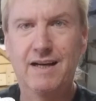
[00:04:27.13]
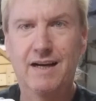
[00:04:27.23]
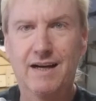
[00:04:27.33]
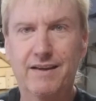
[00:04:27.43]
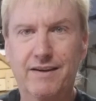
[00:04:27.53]

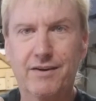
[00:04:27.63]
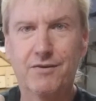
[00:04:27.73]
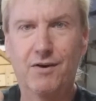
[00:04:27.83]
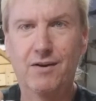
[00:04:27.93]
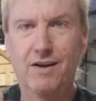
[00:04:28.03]
the
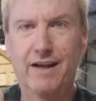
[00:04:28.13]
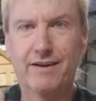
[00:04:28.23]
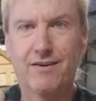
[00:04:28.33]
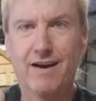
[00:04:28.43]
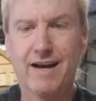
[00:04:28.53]
control
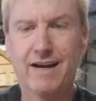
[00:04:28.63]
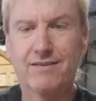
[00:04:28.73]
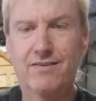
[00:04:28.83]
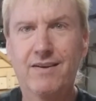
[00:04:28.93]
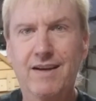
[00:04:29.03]

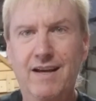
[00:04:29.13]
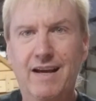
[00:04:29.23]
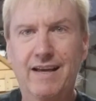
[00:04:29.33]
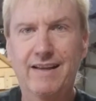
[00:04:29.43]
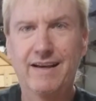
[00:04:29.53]
electronics,
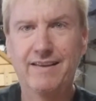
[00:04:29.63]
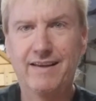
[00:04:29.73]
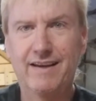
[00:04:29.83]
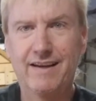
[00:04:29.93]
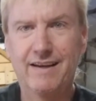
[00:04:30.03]
and then
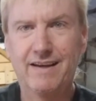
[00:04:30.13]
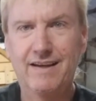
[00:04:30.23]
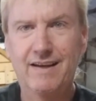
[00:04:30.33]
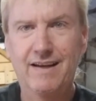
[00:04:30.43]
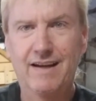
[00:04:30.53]
the
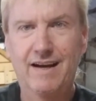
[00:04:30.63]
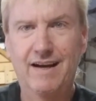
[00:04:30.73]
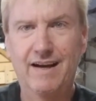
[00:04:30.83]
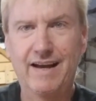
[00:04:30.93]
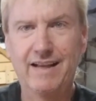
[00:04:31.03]

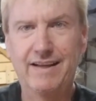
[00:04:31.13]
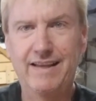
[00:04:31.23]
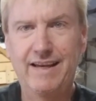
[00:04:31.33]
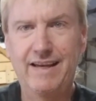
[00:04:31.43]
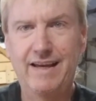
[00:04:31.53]

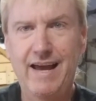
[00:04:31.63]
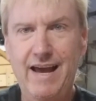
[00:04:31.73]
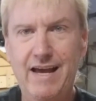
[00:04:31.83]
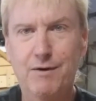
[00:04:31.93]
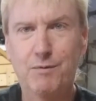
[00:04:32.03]
LED
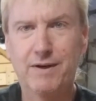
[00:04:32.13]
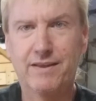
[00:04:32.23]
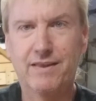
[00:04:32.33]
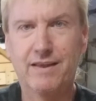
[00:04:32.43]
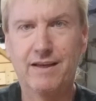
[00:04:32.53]
head
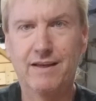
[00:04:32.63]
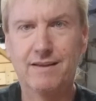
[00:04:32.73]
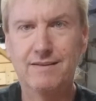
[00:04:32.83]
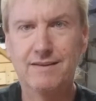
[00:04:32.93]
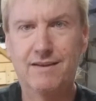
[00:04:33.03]
with the
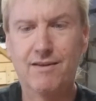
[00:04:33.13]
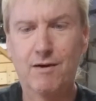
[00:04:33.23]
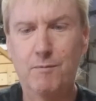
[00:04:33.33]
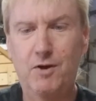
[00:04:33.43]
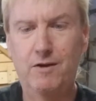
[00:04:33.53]

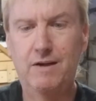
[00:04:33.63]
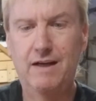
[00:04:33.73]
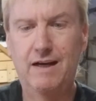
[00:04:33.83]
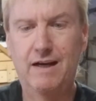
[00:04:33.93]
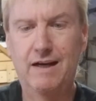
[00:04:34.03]
thermal
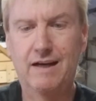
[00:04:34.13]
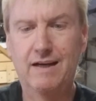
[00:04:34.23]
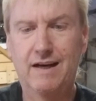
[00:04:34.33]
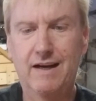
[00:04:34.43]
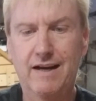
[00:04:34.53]

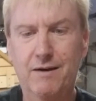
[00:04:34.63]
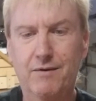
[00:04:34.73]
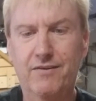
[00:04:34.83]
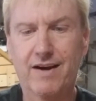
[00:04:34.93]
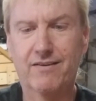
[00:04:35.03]
on it,
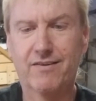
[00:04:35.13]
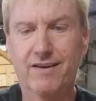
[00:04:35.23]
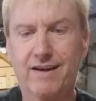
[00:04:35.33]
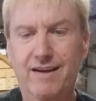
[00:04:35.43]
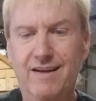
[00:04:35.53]
which
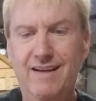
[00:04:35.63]
actually,